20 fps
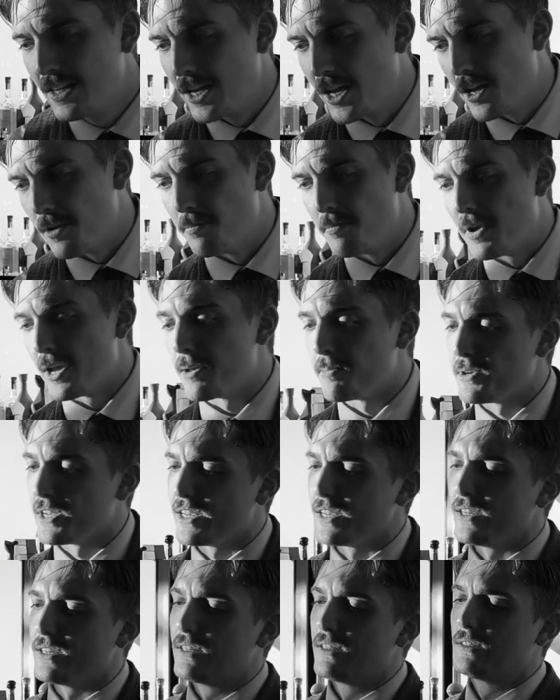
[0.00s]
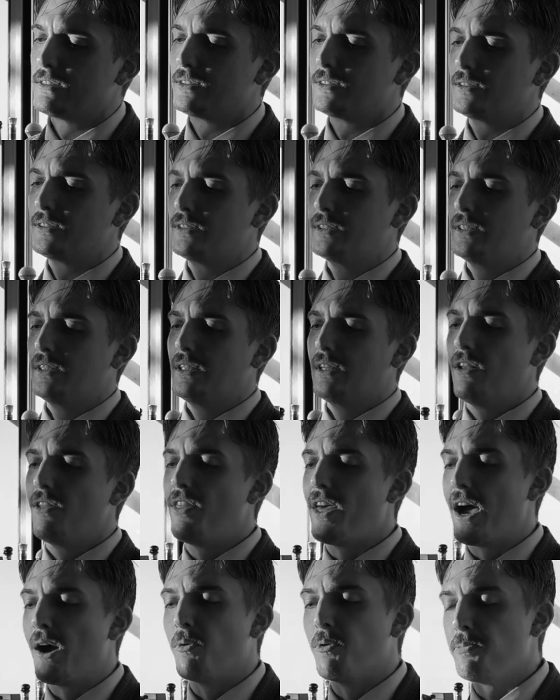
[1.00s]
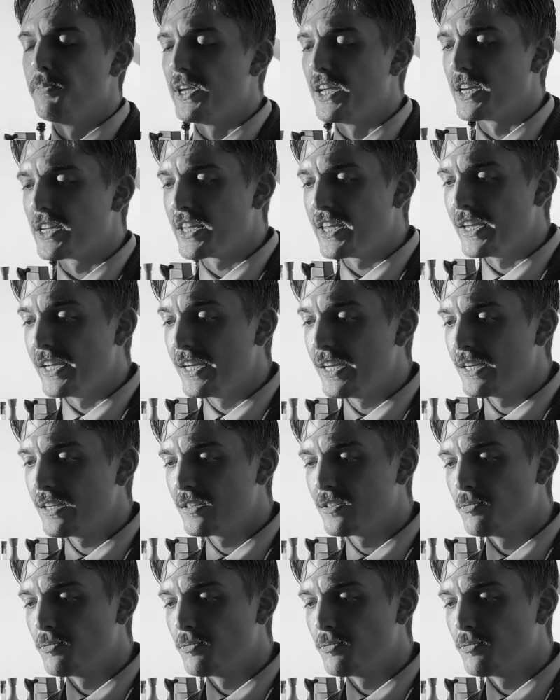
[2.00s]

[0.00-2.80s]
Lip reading: and maybe that would be a key.